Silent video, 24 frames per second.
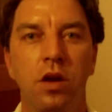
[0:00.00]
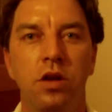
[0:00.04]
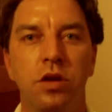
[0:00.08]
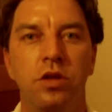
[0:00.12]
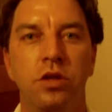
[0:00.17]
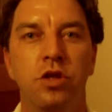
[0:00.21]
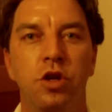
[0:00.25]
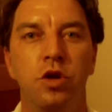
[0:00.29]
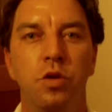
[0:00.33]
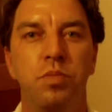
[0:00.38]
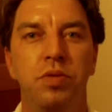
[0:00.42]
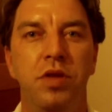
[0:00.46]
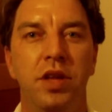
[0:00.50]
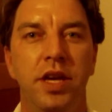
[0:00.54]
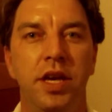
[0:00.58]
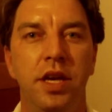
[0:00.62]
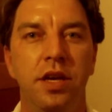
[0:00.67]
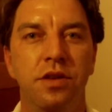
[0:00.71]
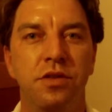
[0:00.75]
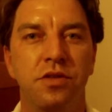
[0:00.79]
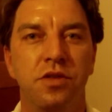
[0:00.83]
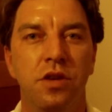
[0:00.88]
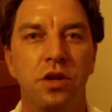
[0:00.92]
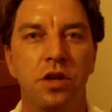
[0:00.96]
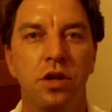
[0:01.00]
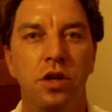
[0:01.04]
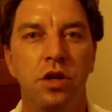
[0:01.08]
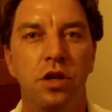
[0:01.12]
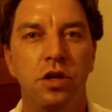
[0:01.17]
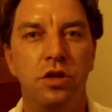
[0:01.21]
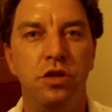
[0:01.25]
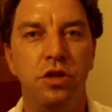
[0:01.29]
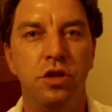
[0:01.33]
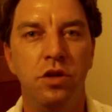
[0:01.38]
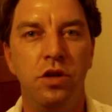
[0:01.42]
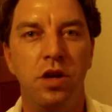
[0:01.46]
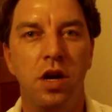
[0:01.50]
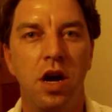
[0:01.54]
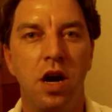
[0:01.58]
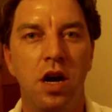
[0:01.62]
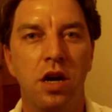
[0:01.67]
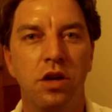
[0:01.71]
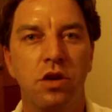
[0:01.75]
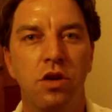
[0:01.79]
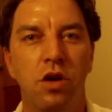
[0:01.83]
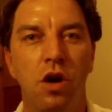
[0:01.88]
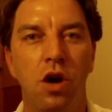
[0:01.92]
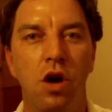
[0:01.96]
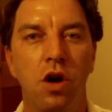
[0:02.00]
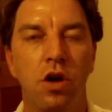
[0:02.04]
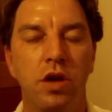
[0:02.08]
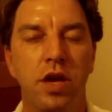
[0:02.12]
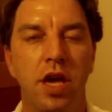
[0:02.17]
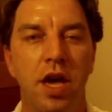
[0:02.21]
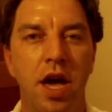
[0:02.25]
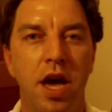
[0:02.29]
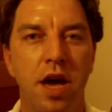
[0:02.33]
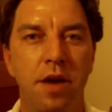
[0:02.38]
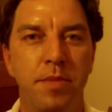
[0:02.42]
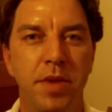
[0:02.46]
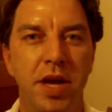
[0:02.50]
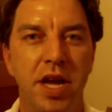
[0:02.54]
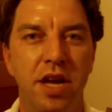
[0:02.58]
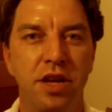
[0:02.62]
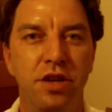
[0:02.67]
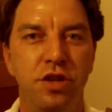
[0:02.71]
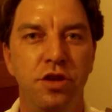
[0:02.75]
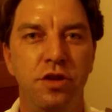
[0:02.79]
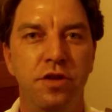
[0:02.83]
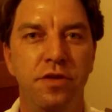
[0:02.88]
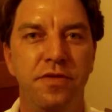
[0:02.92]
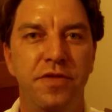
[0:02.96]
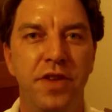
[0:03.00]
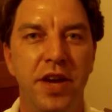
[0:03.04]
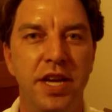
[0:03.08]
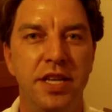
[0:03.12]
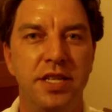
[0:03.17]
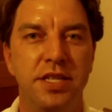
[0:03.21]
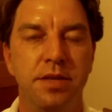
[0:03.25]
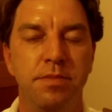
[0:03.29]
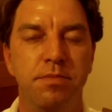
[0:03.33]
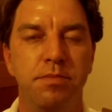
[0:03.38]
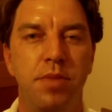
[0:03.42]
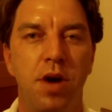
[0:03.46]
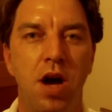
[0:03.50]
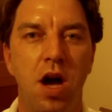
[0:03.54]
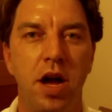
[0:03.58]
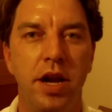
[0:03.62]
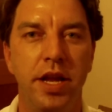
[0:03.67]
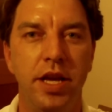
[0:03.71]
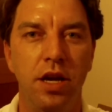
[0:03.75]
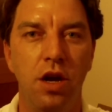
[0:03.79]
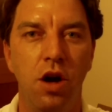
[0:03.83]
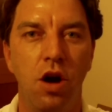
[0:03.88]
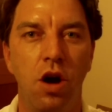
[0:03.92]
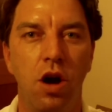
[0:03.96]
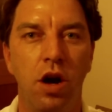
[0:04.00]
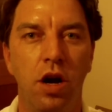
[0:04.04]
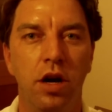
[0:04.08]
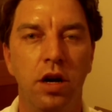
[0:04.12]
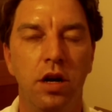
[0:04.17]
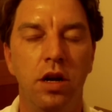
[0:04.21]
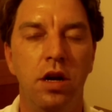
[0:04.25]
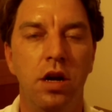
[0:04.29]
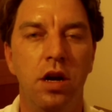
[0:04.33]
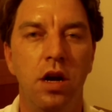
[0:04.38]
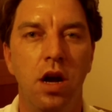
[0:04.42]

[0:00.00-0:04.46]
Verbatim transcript: So please, do not call Katmandew face and body art.